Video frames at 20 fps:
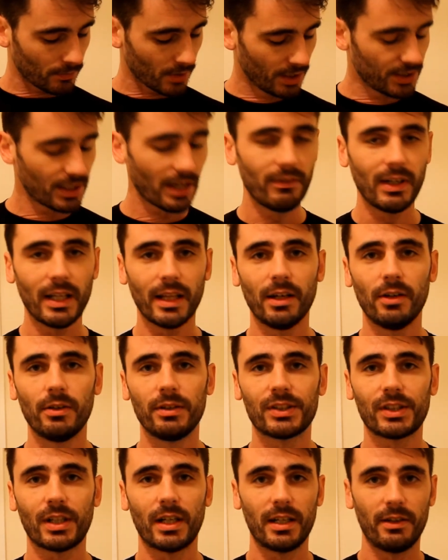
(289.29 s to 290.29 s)
Generally though,
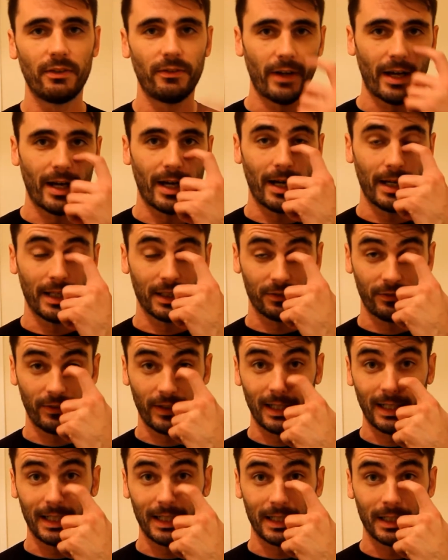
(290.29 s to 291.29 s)
it's kind of it's
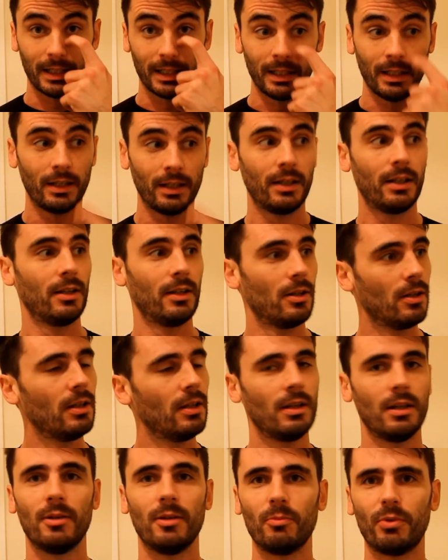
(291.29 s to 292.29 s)
feeling
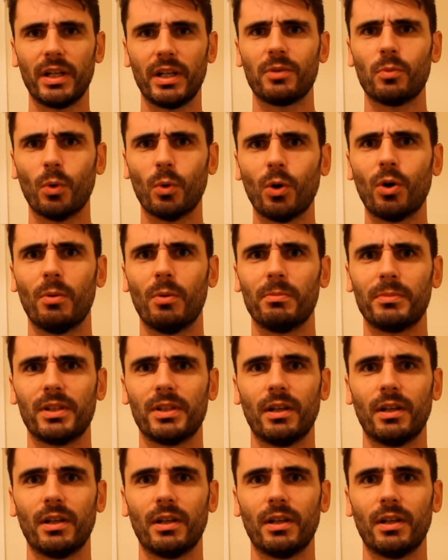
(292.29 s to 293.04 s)
pretty warm.